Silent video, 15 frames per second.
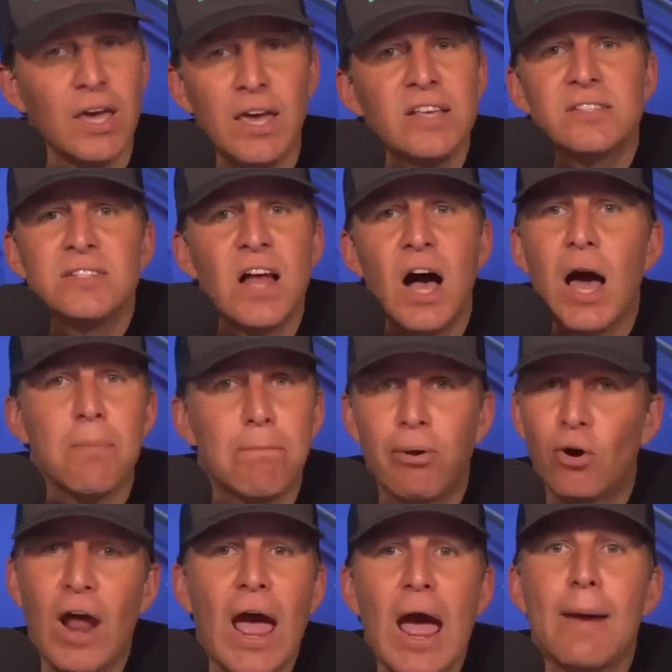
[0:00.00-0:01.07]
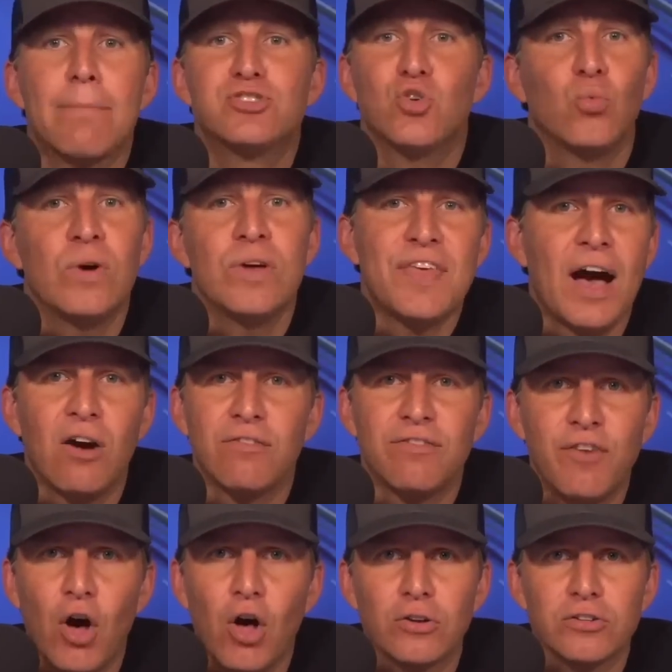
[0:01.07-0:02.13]
is not perhaps without
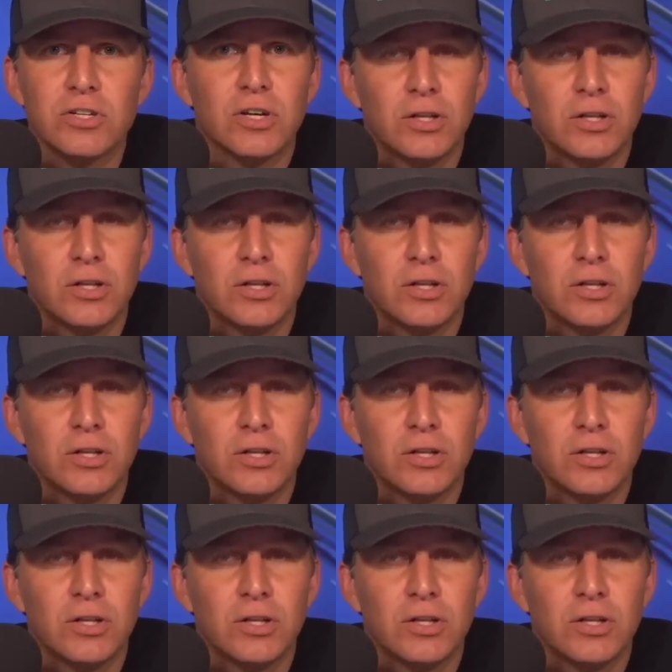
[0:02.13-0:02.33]
fault.